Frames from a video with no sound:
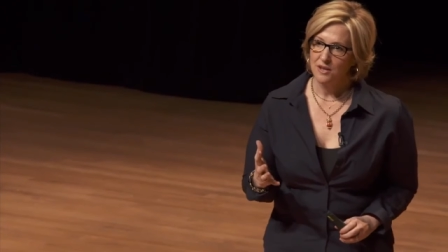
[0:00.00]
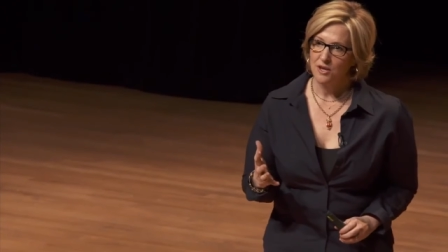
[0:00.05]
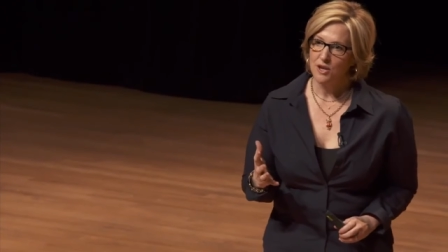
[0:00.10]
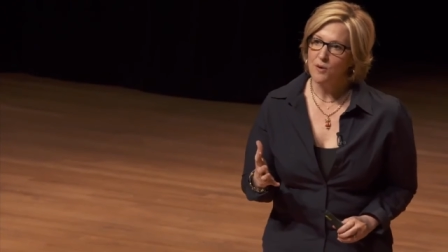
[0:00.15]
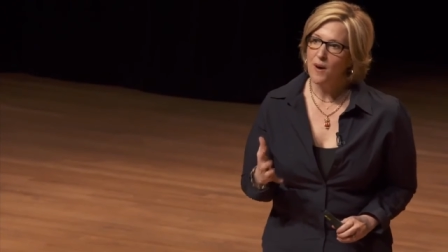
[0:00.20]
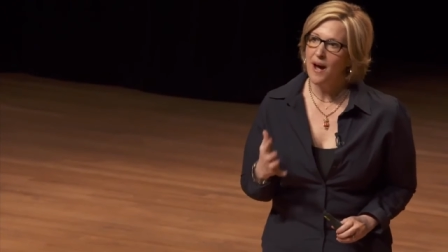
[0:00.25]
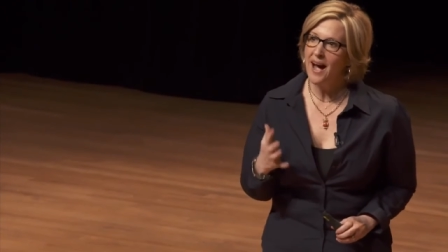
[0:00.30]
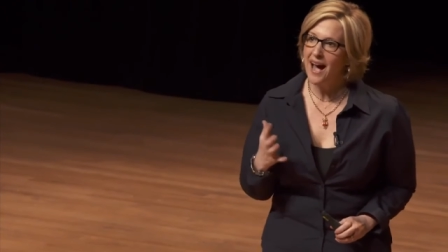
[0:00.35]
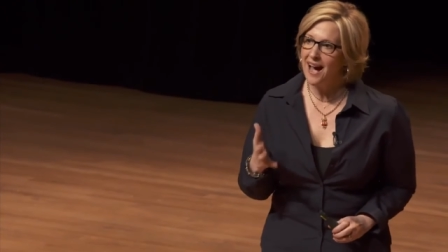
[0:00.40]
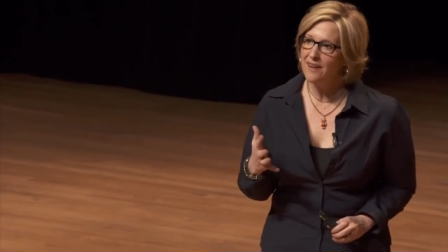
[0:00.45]

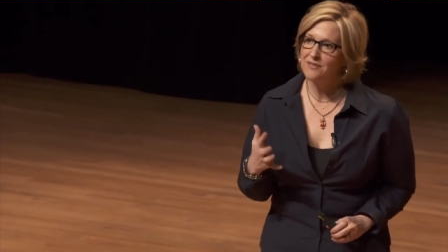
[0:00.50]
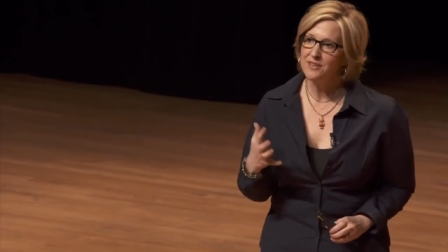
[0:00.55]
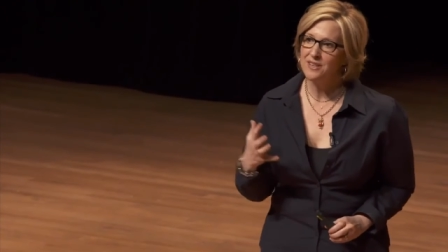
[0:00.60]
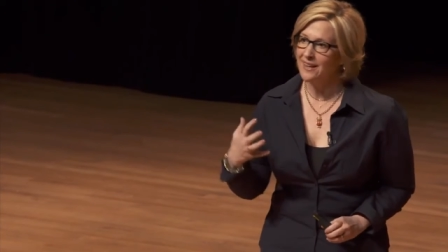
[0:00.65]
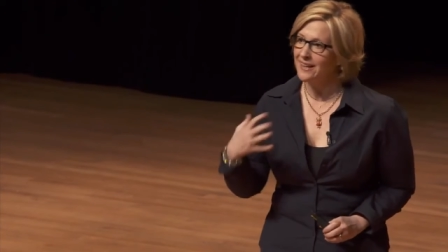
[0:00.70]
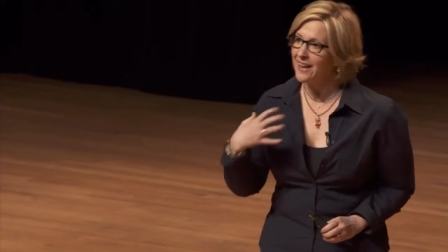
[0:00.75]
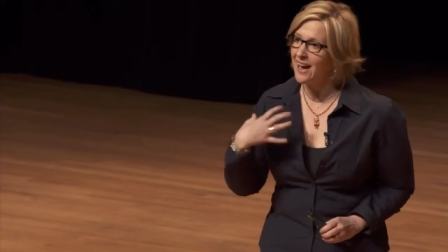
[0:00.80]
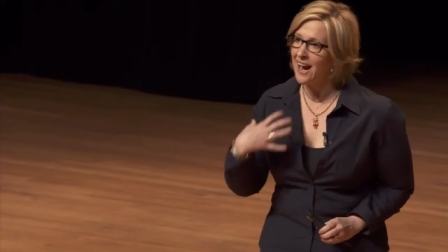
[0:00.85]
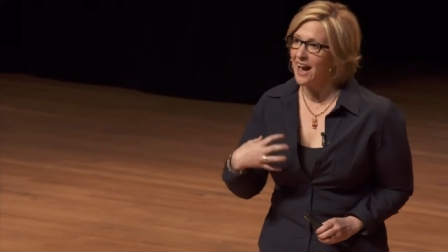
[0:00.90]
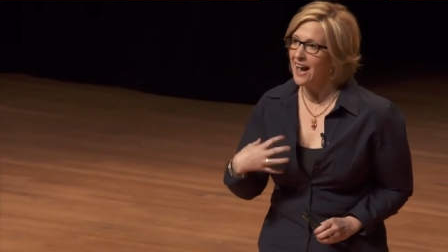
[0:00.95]
You have to,
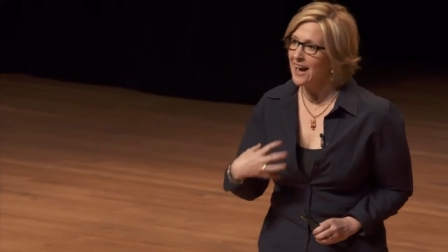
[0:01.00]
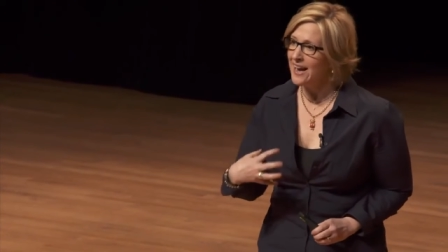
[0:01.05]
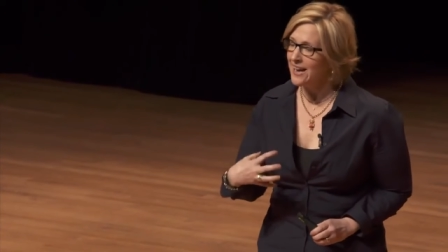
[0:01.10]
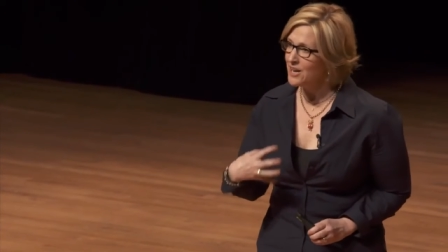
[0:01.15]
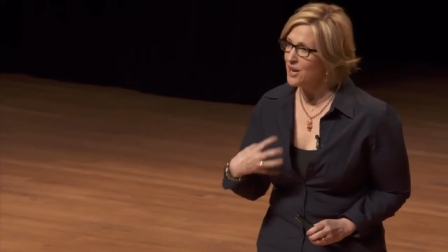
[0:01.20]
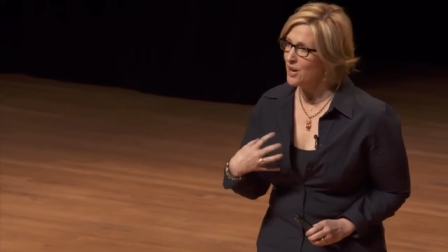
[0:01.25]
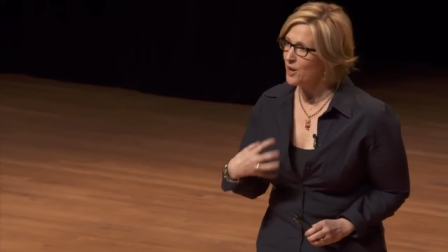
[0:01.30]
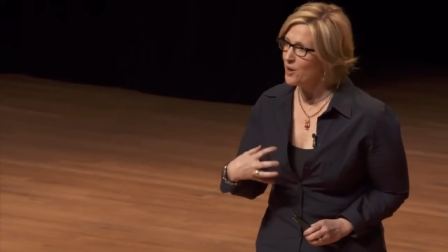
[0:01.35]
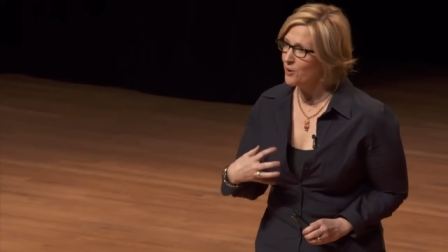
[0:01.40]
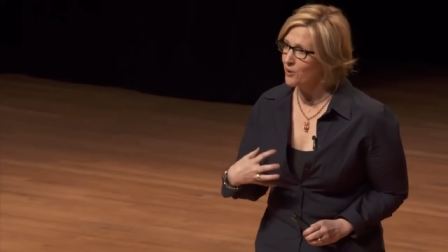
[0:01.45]
like,
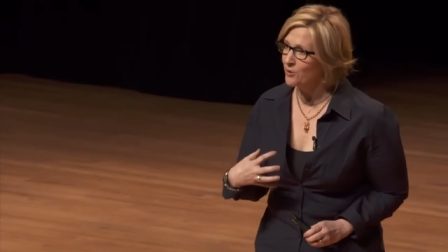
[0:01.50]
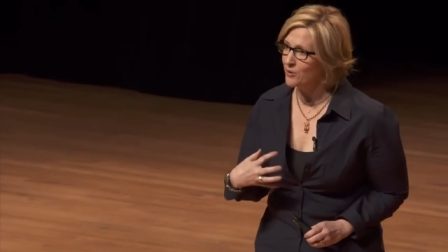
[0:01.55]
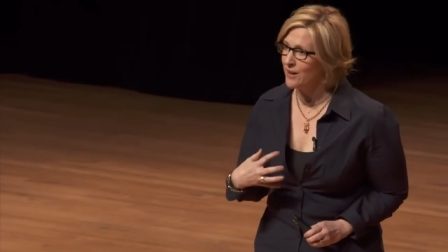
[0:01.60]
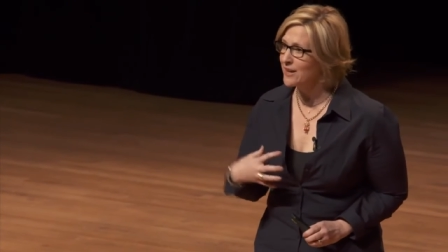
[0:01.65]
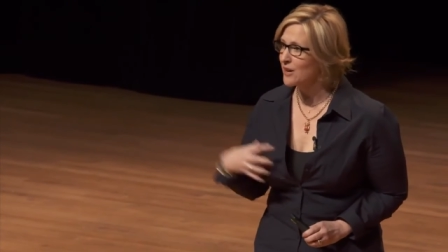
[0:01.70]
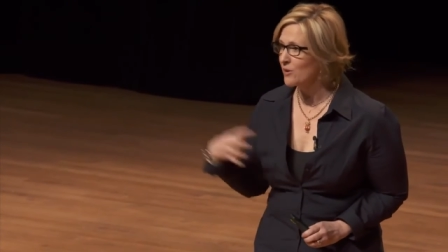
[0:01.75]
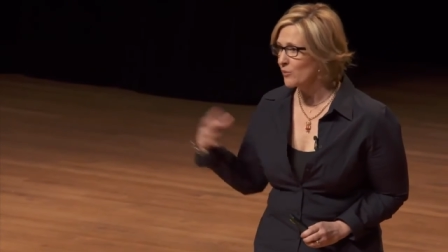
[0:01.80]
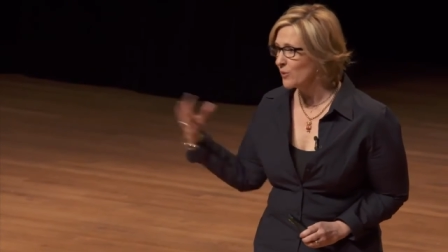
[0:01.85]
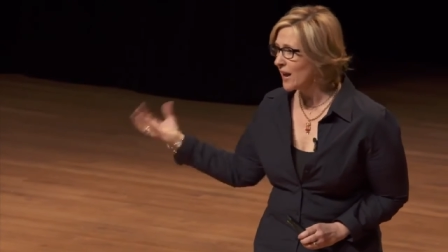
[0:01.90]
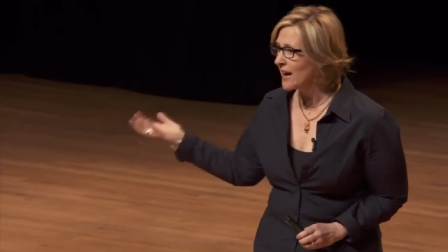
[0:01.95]
I know,
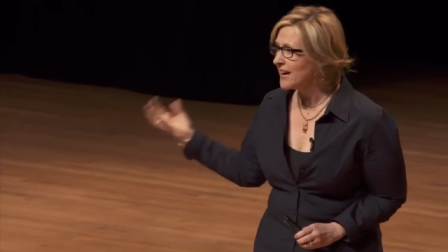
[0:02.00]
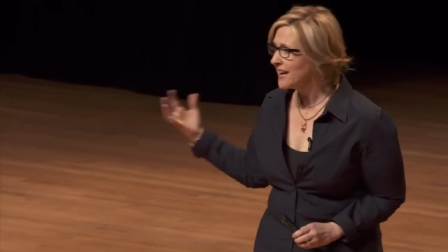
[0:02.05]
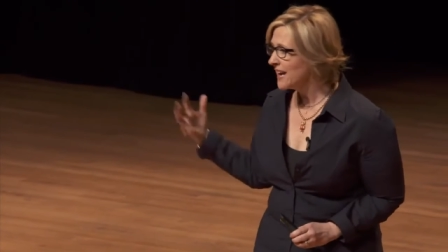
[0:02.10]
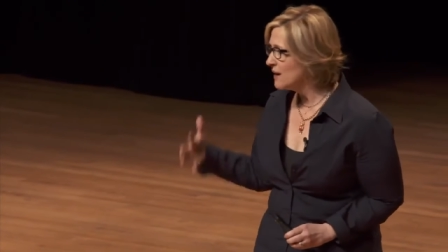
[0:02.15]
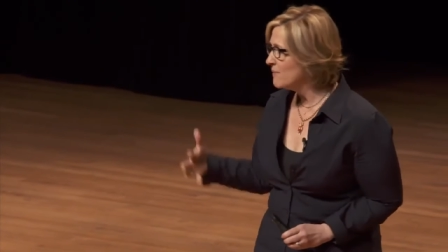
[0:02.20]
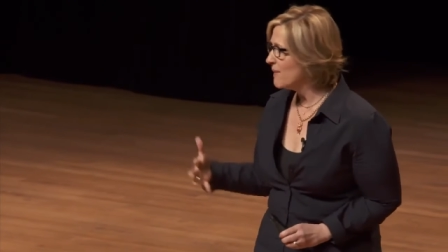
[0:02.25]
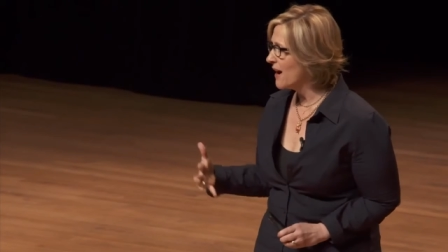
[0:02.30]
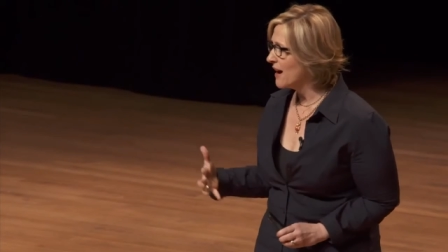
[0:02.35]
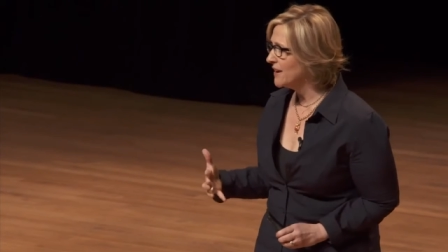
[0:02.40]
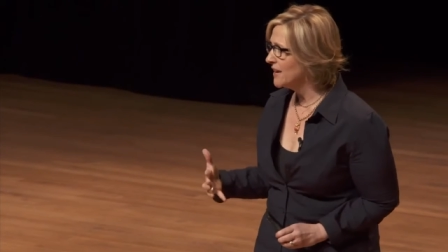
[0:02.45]
like, when I
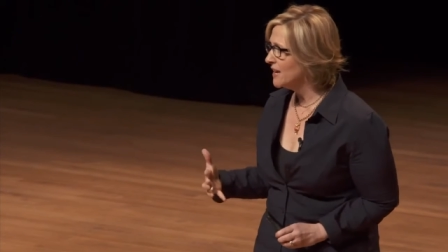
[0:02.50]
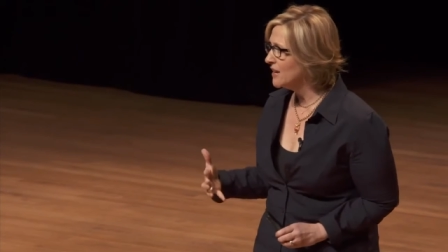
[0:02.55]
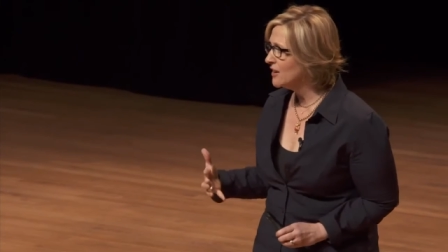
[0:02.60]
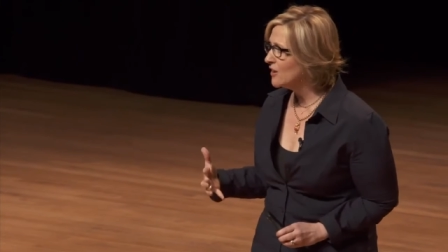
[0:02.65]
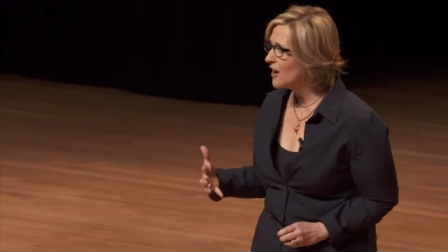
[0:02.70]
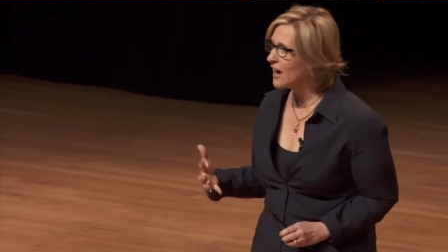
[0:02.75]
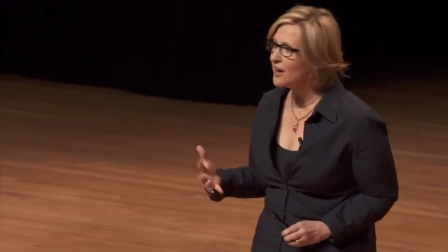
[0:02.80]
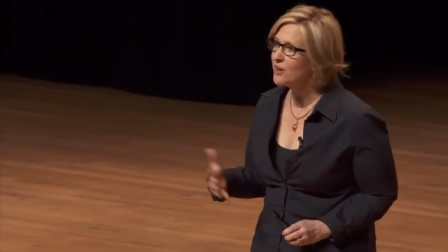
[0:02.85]
came out here,